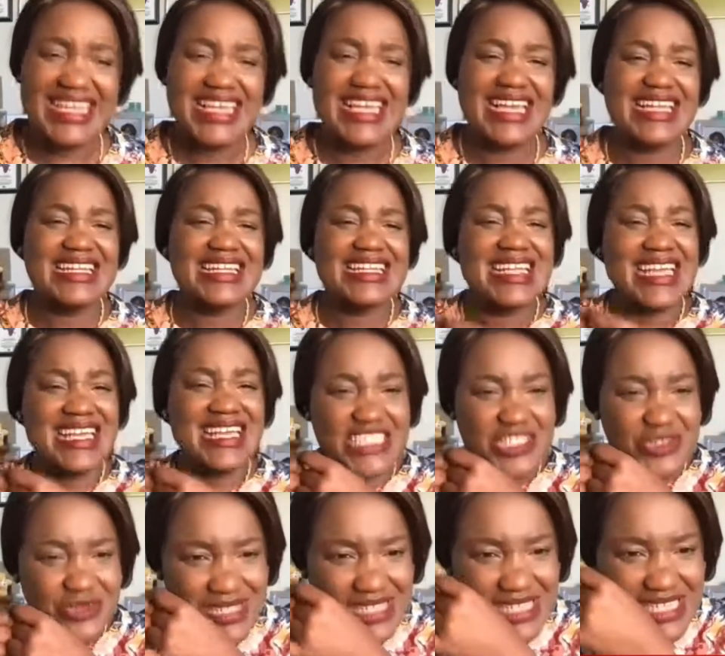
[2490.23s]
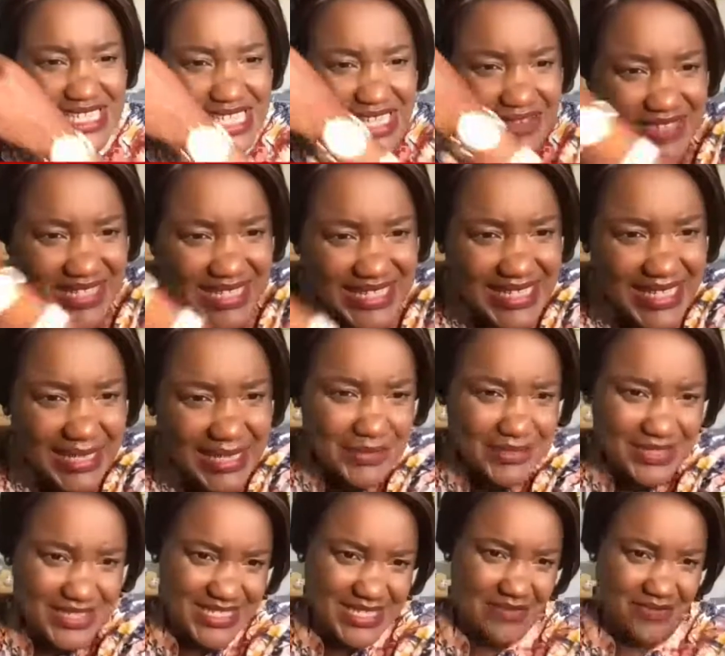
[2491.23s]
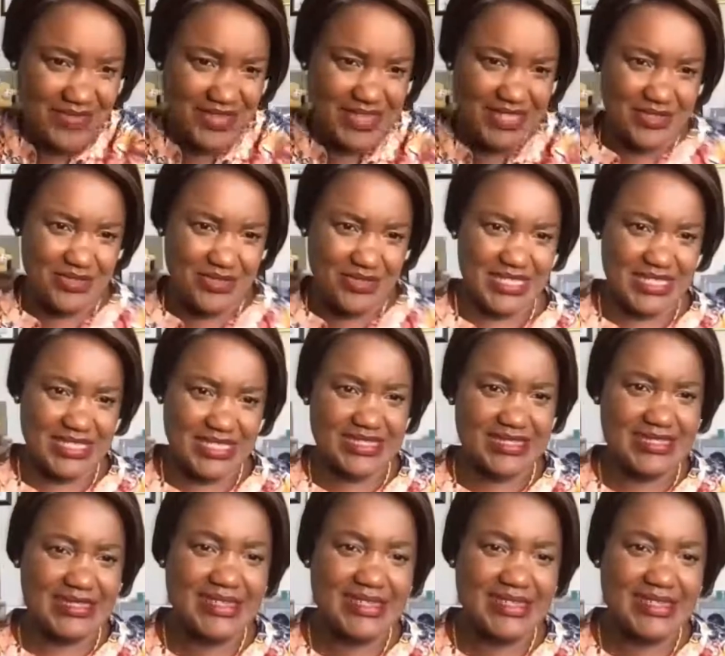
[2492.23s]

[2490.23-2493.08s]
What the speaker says: and she would give the neighbor something to eat.